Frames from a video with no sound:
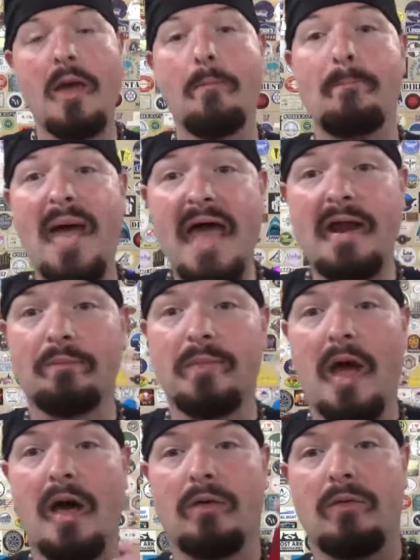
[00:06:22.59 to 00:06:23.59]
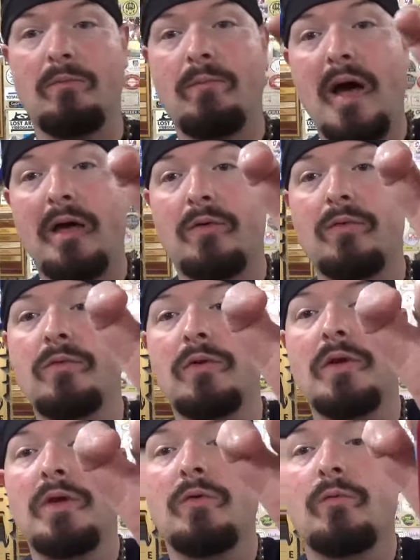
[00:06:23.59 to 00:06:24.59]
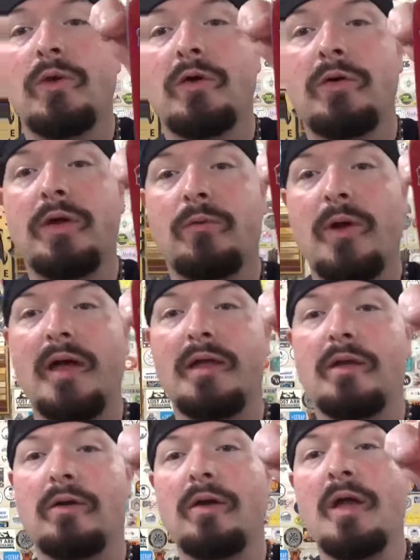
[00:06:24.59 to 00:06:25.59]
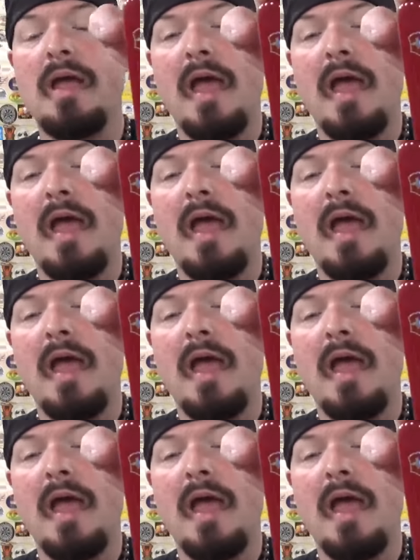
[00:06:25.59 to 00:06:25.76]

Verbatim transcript: Bantam model, model real right here